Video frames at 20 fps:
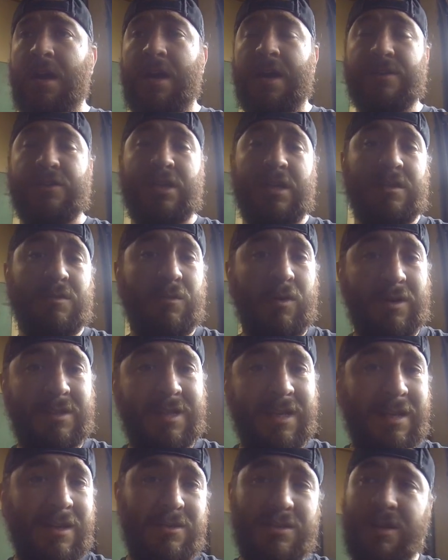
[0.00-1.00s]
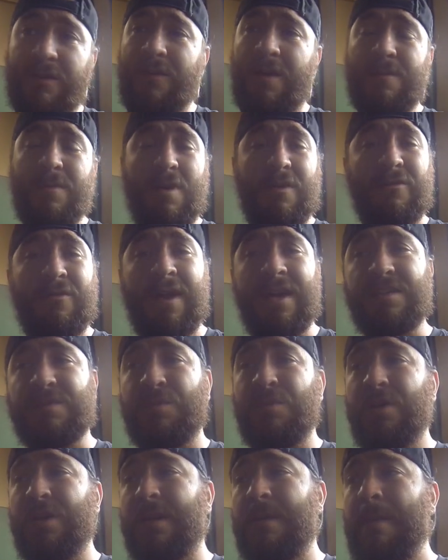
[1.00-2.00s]
Jason Martinez. You can find me on
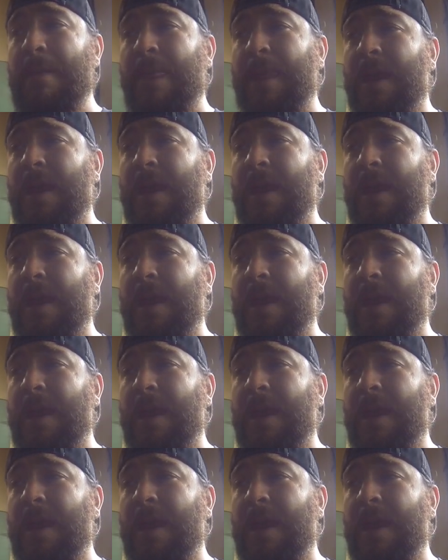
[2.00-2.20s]
Facebook.